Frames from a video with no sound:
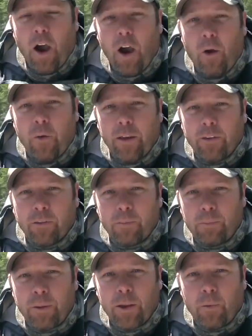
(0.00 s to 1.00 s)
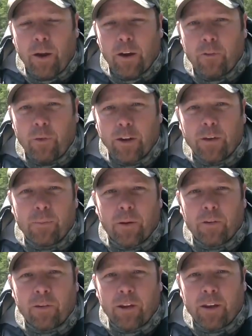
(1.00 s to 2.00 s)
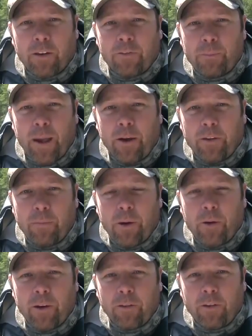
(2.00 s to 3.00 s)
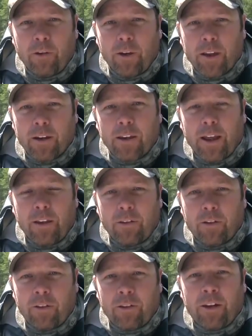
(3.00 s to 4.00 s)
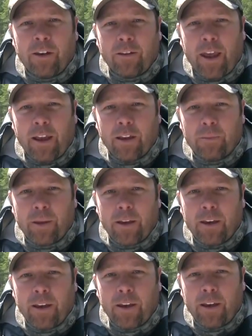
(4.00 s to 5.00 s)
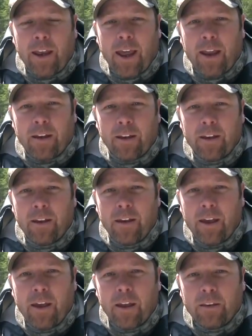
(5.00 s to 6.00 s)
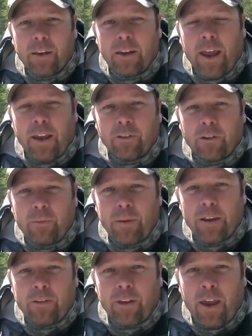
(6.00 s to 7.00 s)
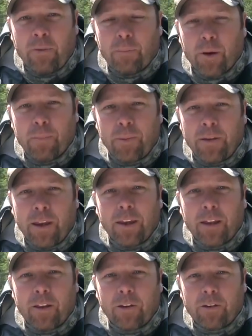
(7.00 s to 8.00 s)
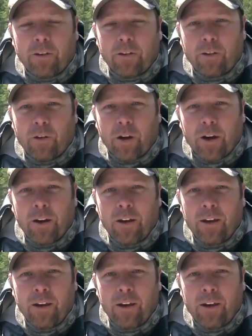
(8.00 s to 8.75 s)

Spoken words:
Always be aware of what the person at the bow of the boat is doing in case there is an entanglement in the net. The net should be set perpendicular to shore